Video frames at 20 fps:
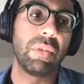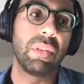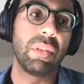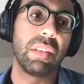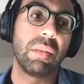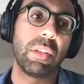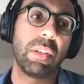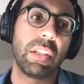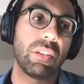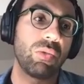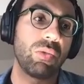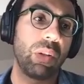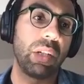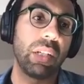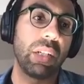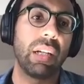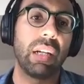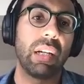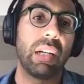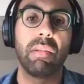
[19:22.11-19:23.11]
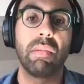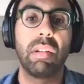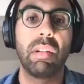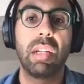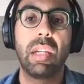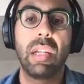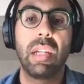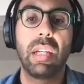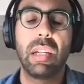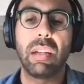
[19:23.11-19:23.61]
because right now,
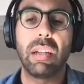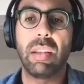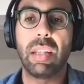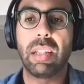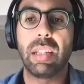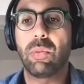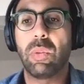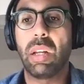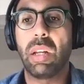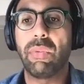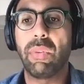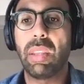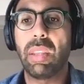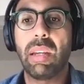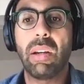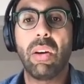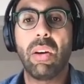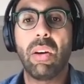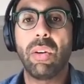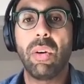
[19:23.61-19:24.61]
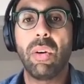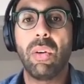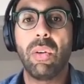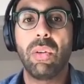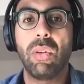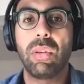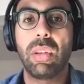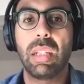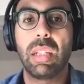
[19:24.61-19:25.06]
yes, with everything on hold,